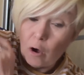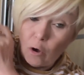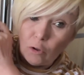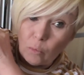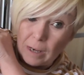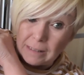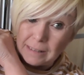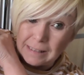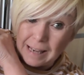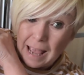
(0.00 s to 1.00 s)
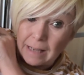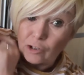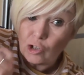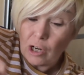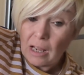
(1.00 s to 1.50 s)
all the way to the
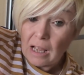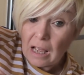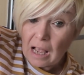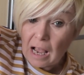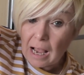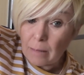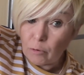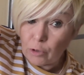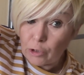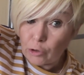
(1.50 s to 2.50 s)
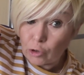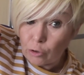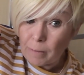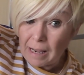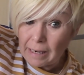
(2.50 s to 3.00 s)
edge I'm going to
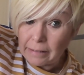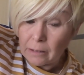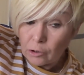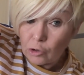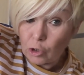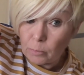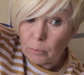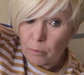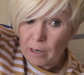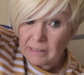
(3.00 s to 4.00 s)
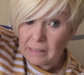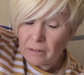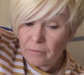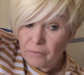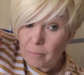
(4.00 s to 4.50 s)
do my double
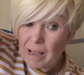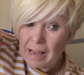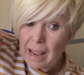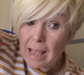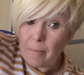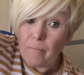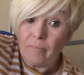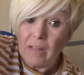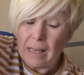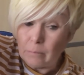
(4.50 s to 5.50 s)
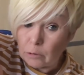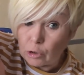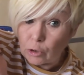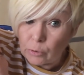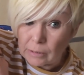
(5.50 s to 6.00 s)
pressing for my hem, and I'm going
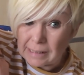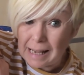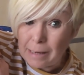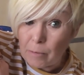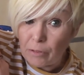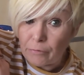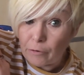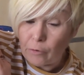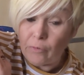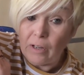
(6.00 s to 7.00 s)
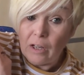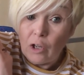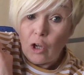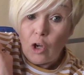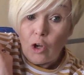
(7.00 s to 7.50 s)
to do the same on the front.
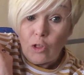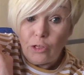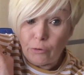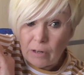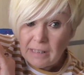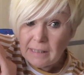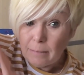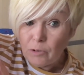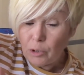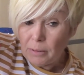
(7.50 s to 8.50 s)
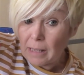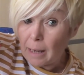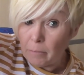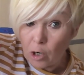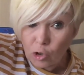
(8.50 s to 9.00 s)
The reason I'm doing that,
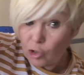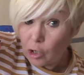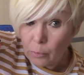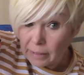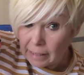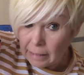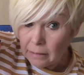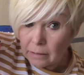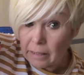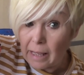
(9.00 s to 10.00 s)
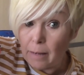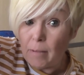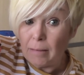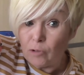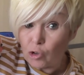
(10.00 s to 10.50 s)
I'm not sewing it, the hem,
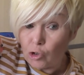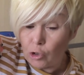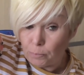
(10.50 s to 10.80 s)
I'm just